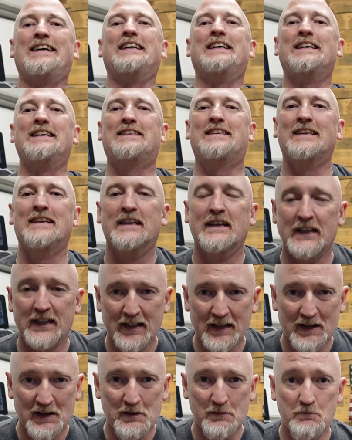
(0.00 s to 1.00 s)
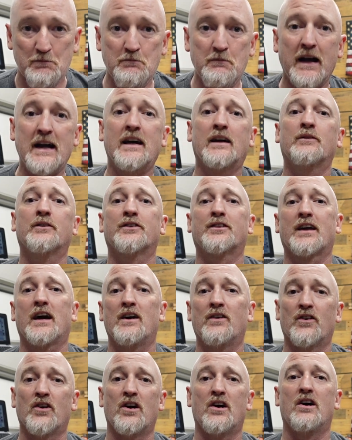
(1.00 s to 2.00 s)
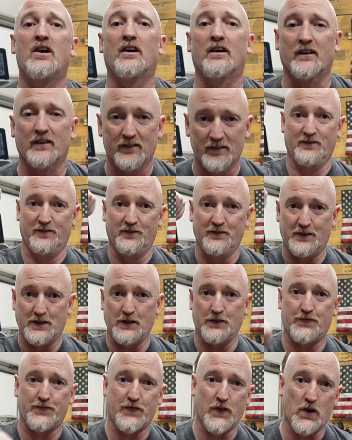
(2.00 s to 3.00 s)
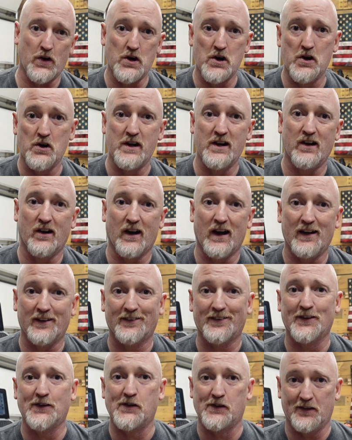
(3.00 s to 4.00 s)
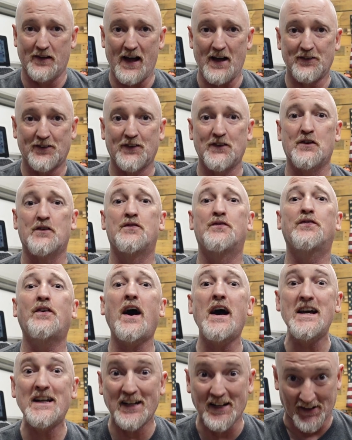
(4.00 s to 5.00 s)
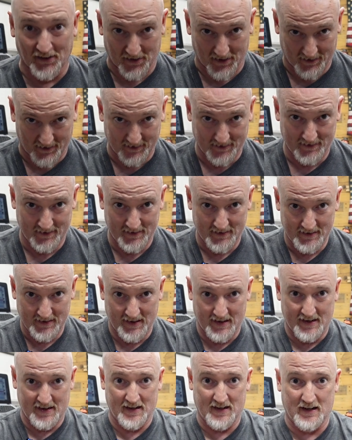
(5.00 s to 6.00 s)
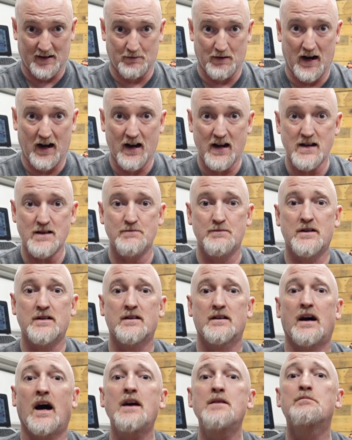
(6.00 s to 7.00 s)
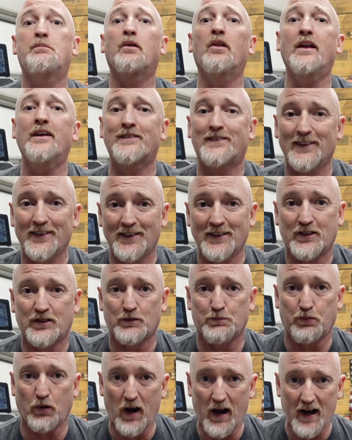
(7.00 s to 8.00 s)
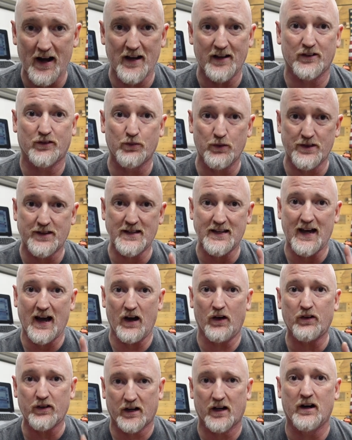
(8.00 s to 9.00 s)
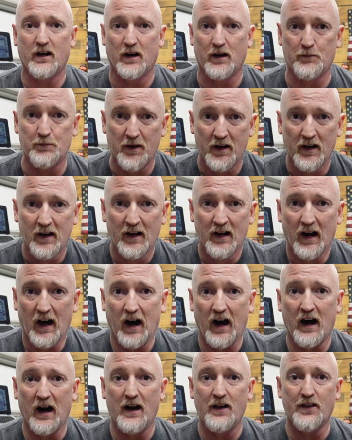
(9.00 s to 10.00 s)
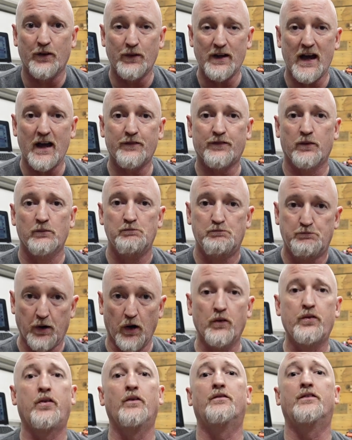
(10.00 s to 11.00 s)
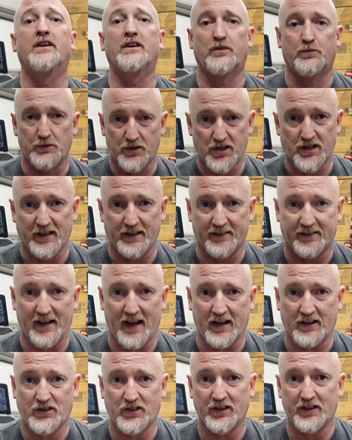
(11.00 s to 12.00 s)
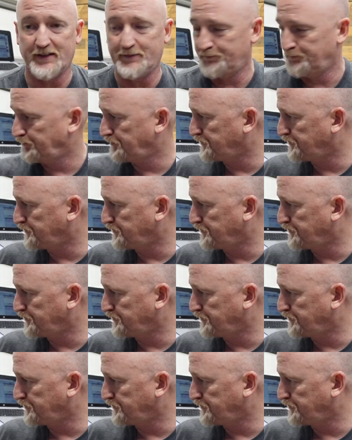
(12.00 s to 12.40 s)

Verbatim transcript: And man, was I wrong. The furrow here has a little, has a little fight in her. Um, I, am, uh, I am pleasantly surprised with the outcome uh, that we have from both of these machines actually.